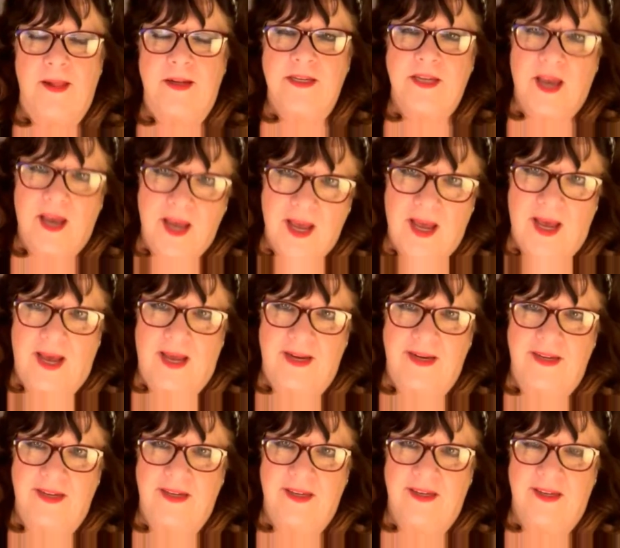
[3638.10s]

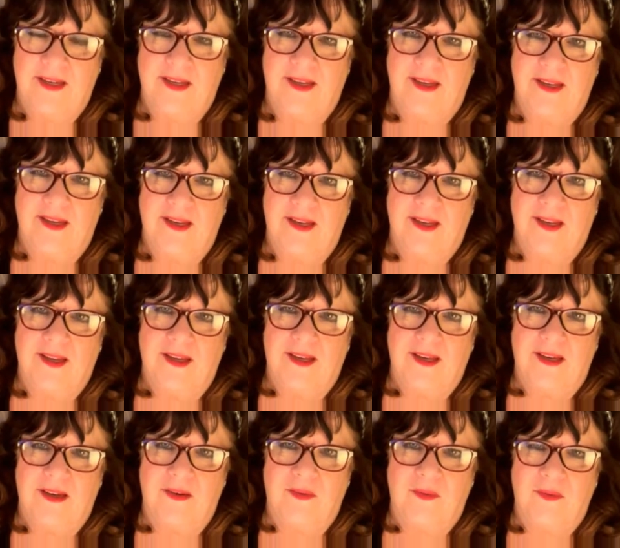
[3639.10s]
Todd,
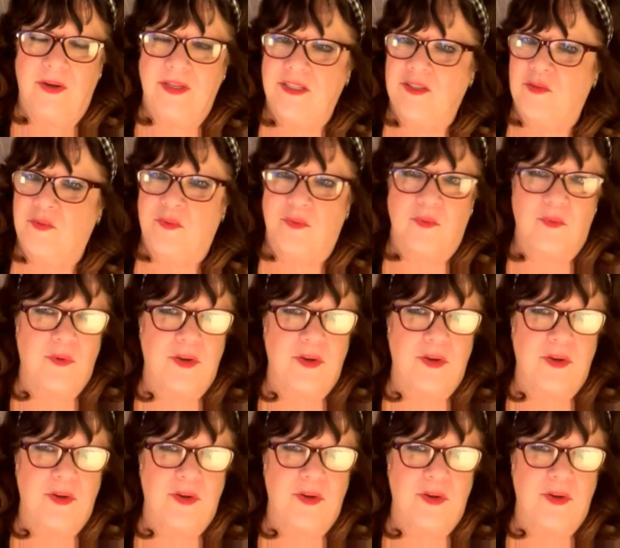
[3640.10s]
what's